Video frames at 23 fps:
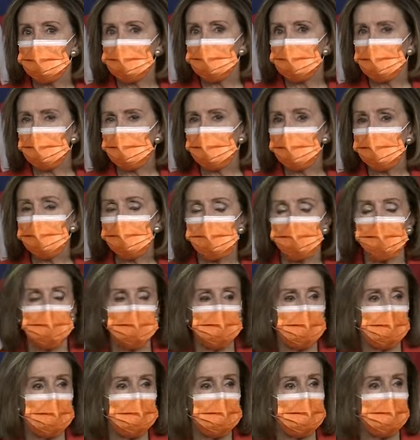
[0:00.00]
It's hard to
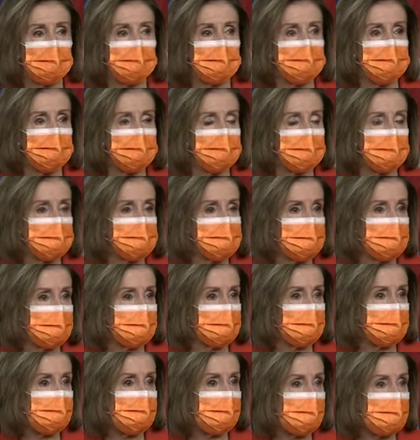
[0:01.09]
imagine legislation
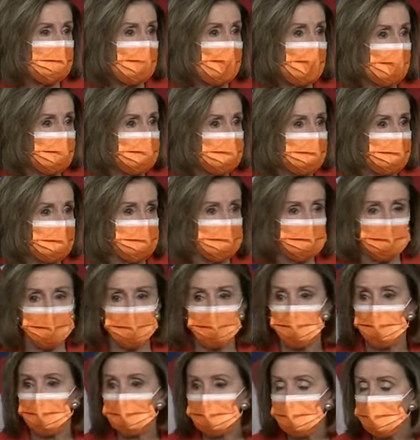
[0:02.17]
being more popular than
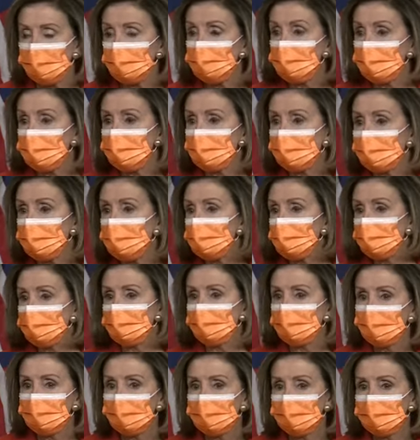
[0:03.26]
the rescue plan,
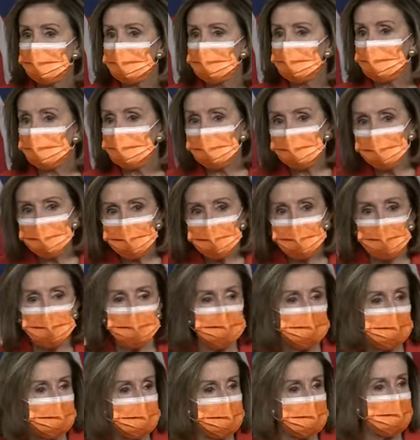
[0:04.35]
75%,
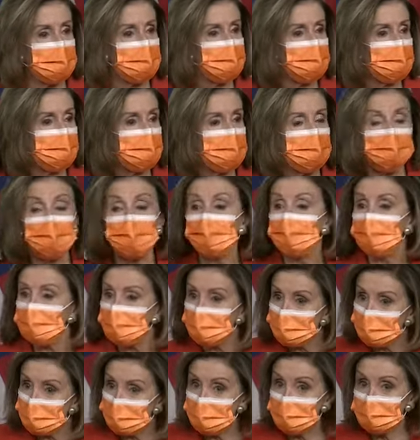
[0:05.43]
whatever.
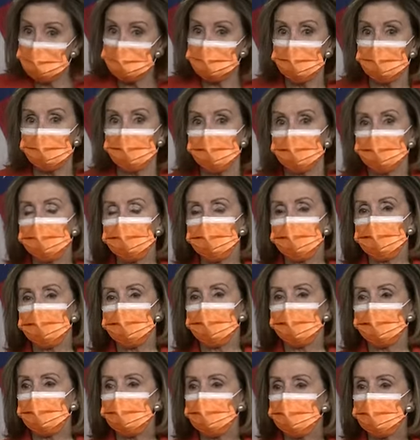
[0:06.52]
This
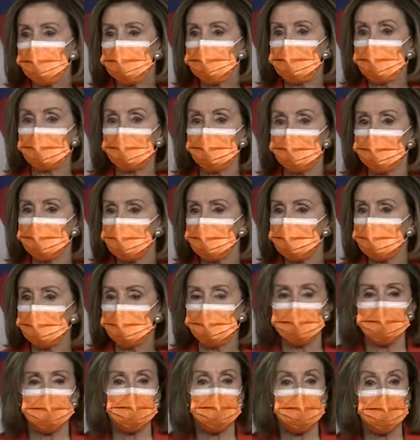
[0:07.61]
legislation, background
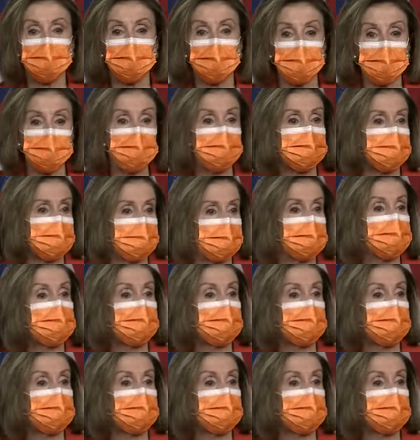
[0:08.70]
checks, closer to